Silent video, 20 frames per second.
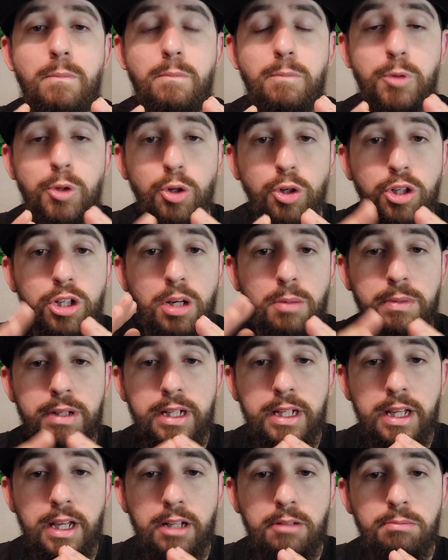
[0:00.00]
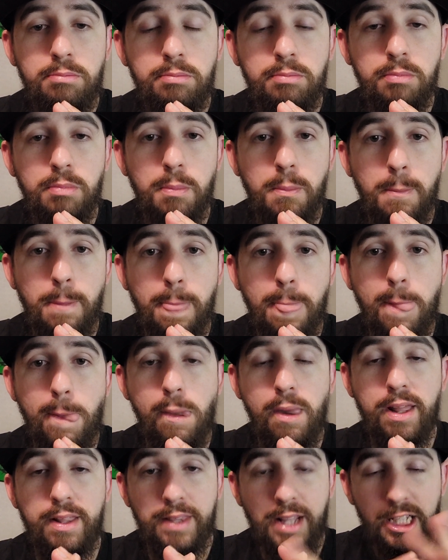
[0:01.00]
You're coming in,
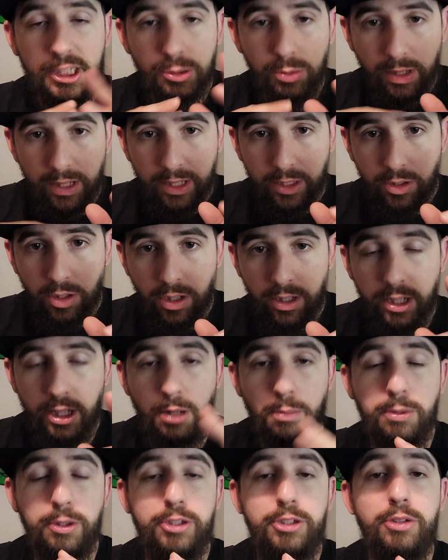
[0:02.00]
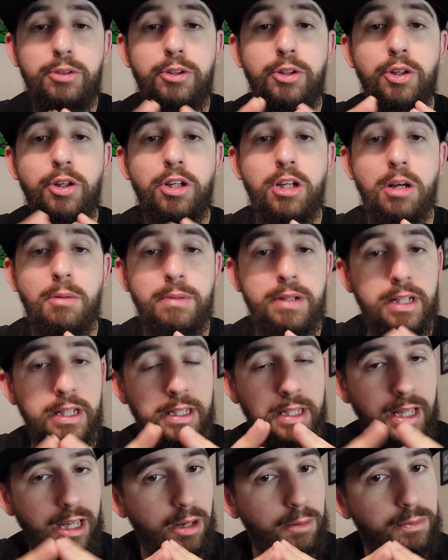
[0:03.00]
and that's why they call it helper too. You're coming in
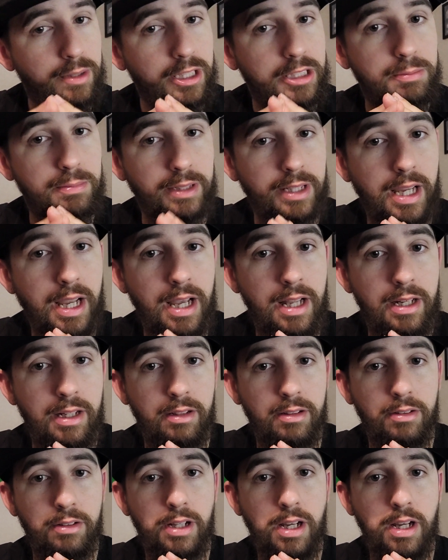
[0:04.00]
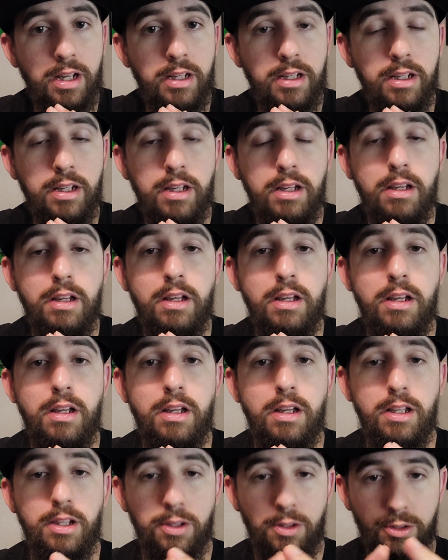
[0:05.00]
to help this mechanic, okay?
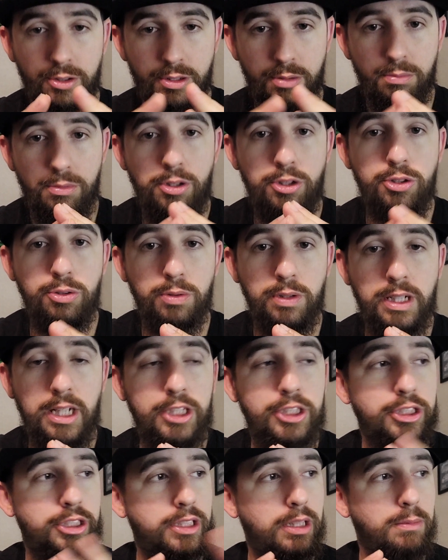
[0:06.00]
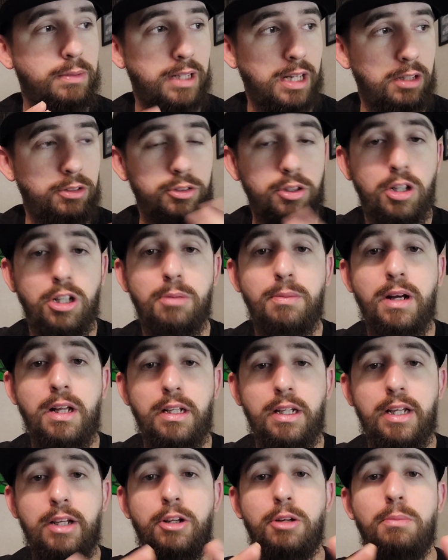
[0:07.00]
There's a mutual relationship that I'll talk
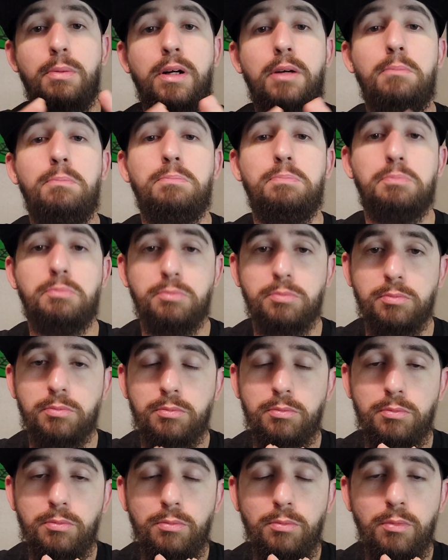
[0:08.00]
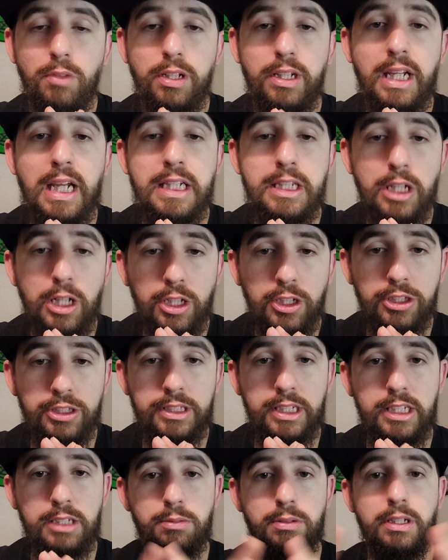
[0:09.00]
about later, but you have to
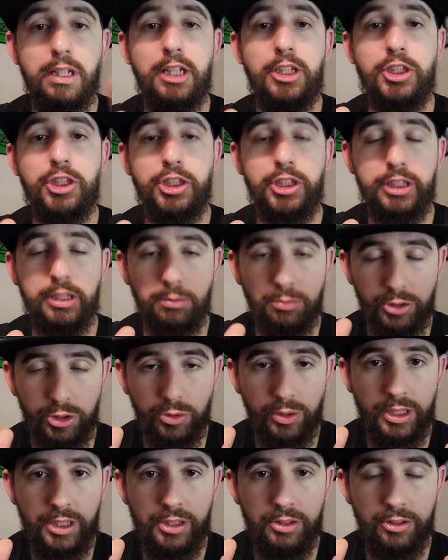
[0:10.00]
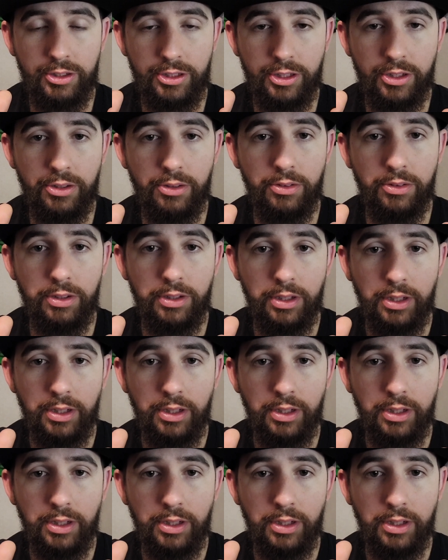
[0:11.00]
understand the relationship between you two